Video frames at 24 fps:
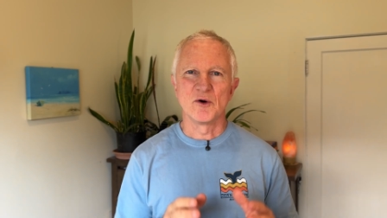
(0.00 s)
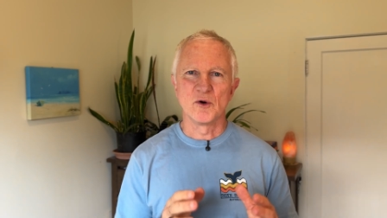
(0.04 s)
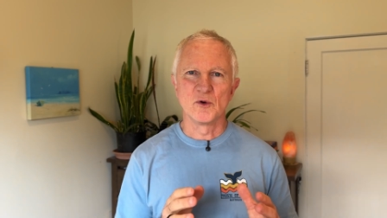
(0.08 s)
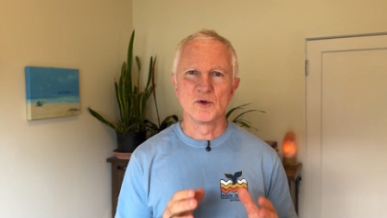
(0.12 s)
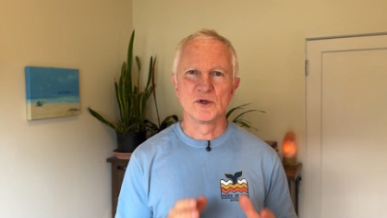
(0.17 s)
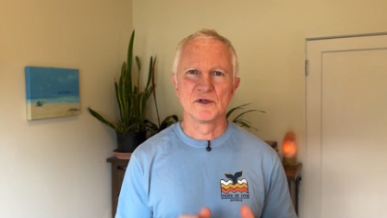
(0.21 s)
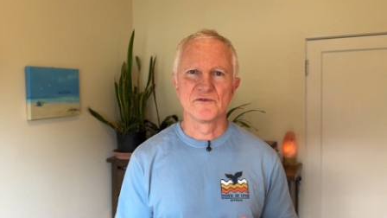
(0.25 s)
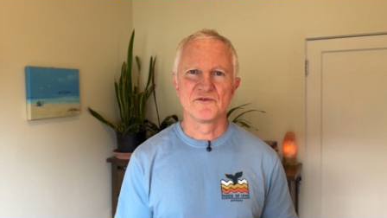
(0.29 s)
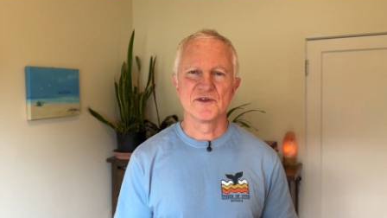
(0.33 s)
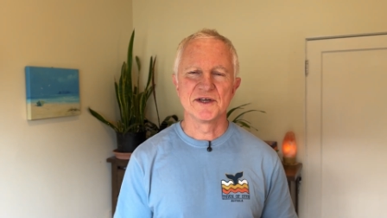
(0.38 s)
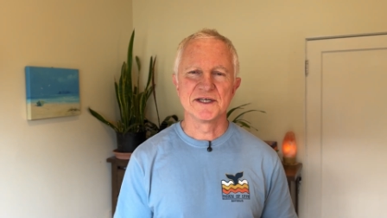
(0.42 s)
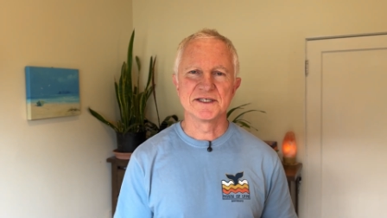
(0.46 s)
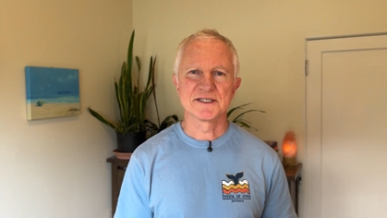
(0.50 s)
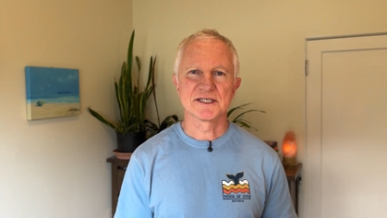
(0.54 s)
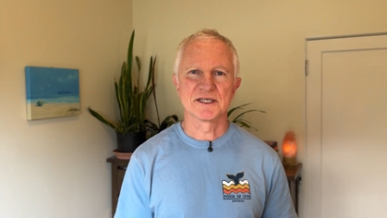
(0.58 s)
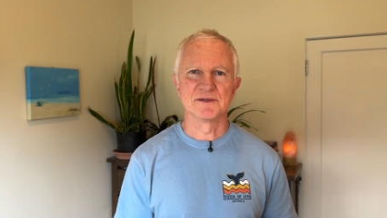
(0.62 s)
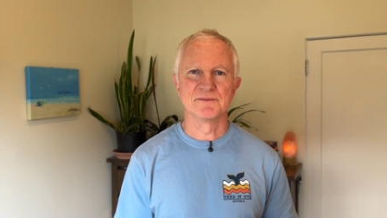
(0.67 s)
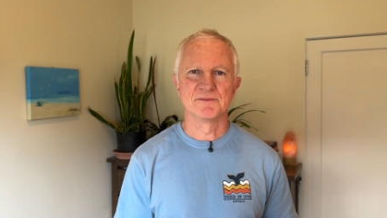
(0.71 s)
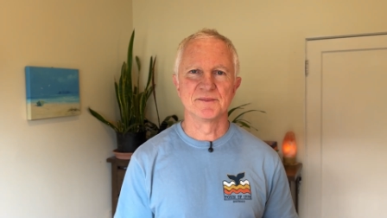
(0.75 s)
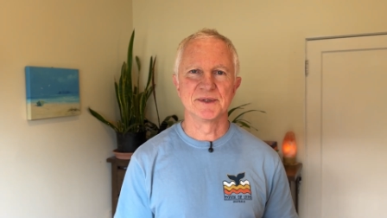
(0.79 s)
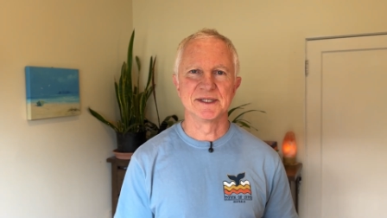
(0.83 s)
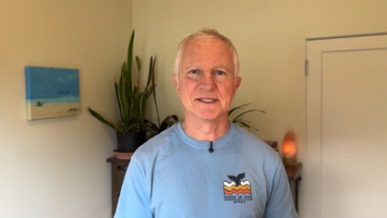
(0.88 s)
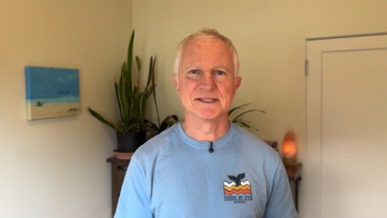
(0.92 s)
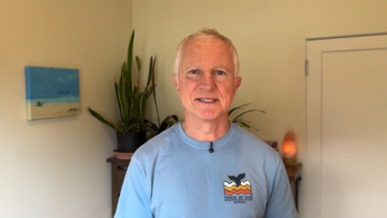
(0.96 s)
All of these
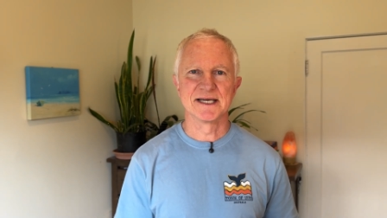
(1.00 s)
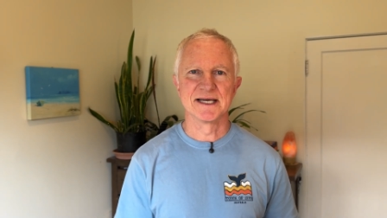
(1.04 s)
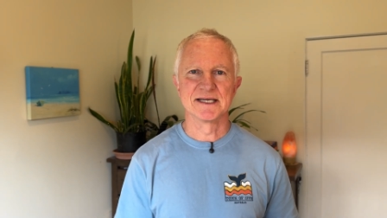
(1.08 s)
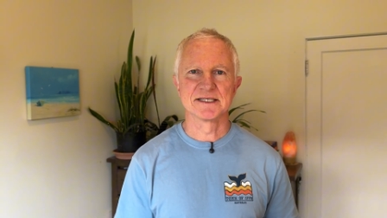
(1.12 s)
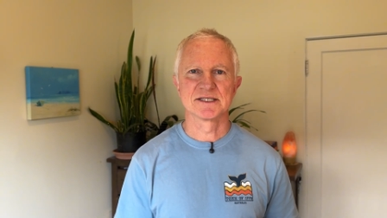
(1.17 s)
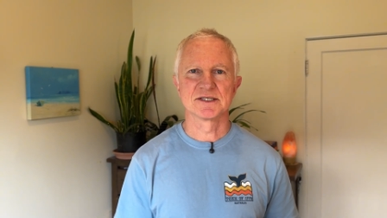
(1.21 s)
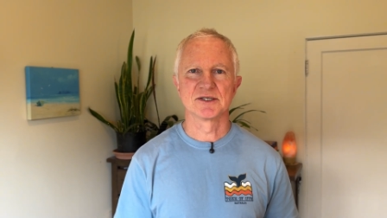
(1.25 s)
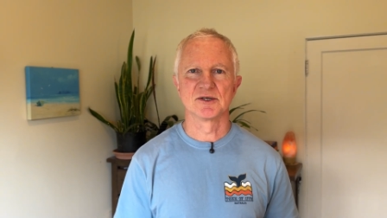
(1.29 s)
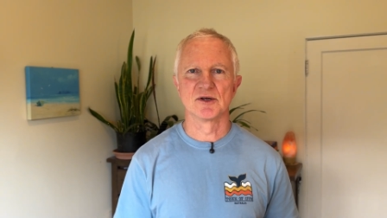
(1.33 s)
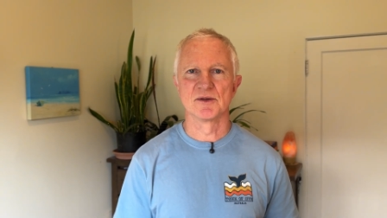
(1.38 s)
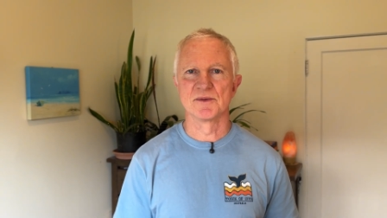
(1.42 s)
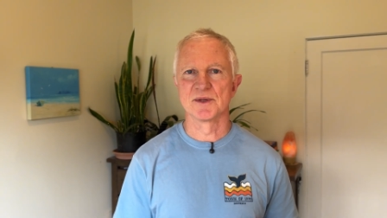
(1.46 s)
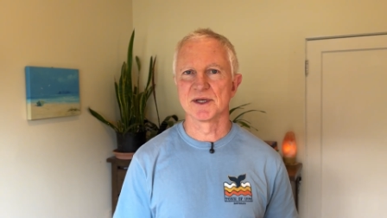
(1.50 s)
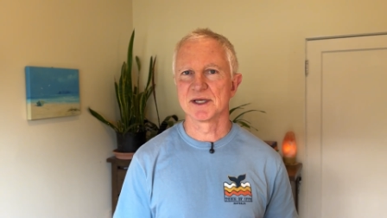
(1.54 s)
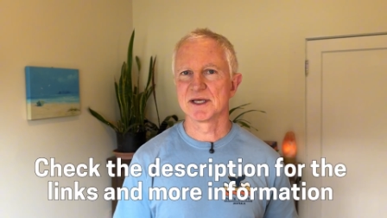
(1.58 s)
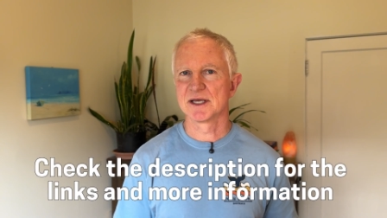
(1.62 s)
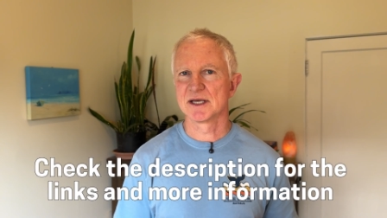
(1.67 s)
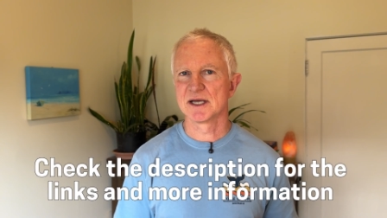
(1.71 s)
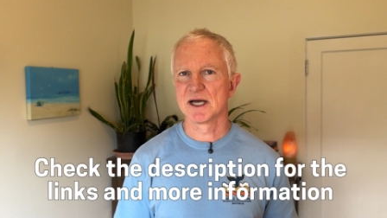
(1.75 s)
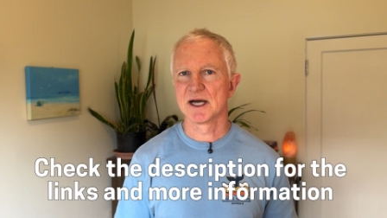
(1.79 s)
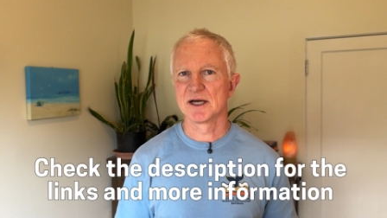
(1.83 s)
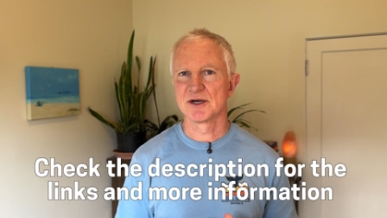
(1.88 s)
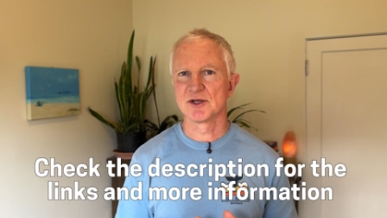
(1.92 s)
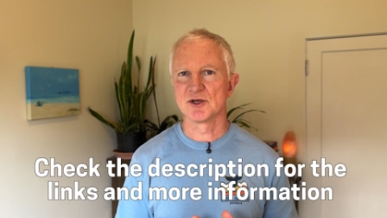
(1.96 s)
can be tested on the
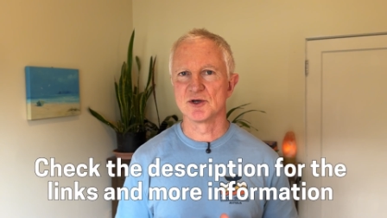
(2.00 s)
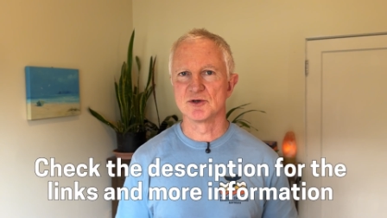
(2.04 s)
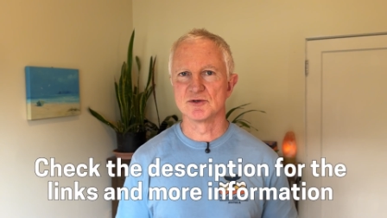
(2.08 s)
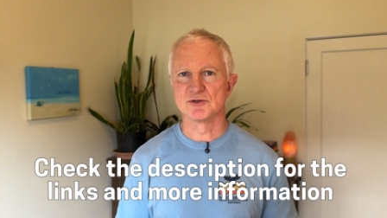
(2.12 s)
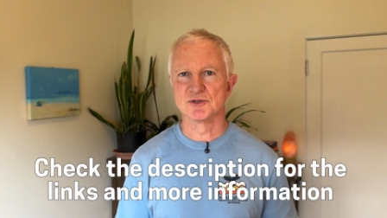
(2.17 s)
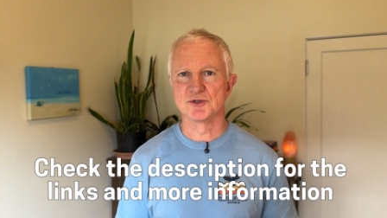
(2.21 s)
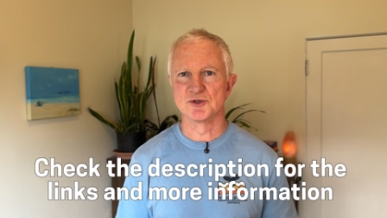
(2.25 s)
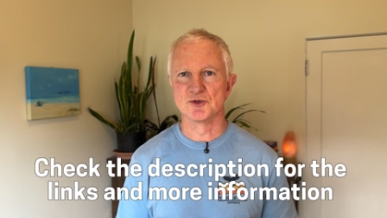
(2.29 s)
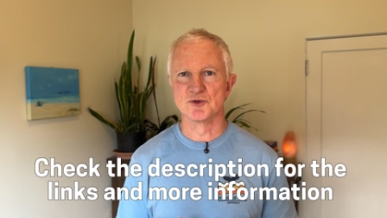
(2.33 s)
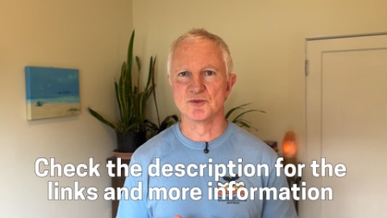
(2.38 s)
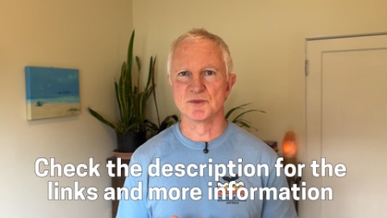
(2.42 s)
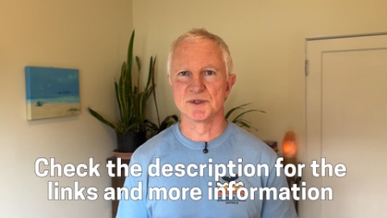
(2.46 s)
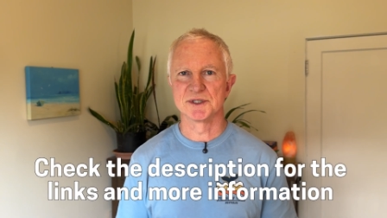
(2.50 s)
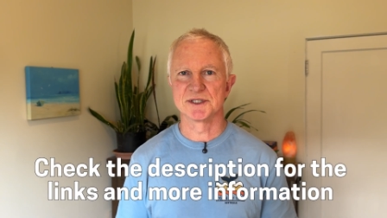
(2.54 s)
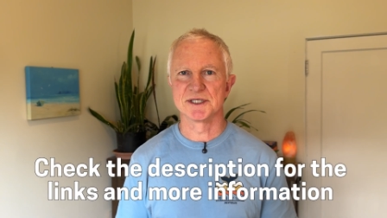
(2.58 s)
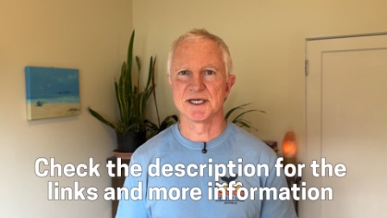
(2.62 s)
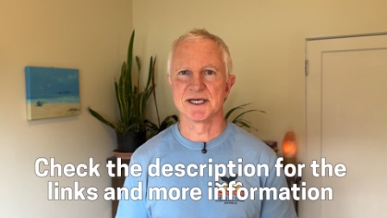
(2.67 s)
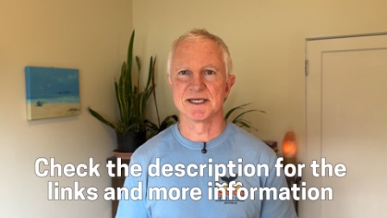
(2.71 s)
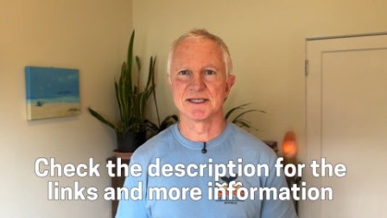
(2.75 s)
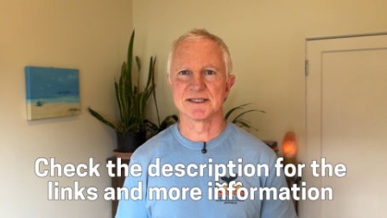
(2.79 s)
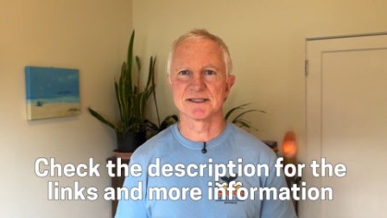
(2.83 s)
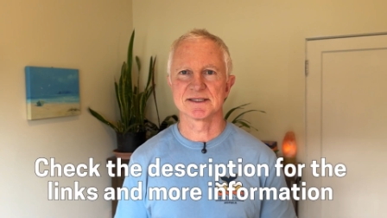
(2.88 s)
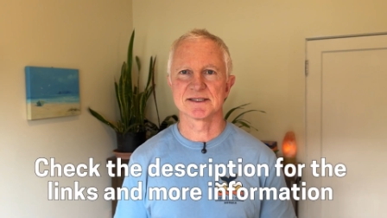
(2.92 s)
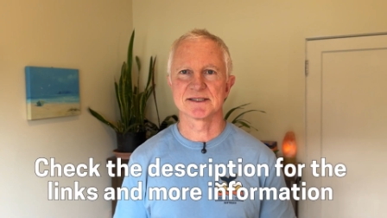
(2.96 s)
CardioZoomer
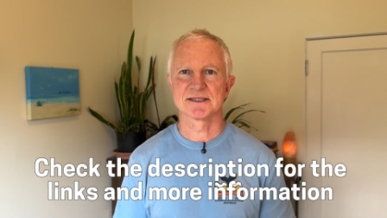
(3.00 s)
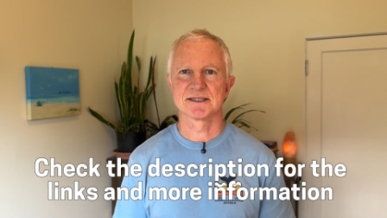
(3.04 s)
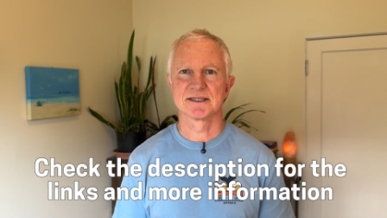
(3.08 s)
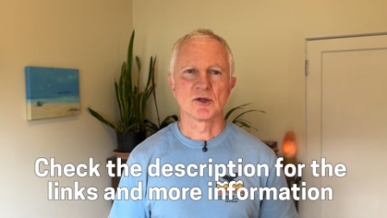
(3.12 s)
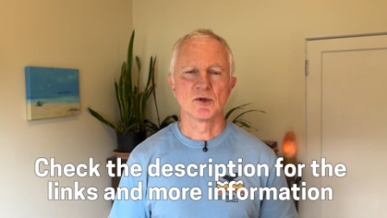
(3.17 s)
test,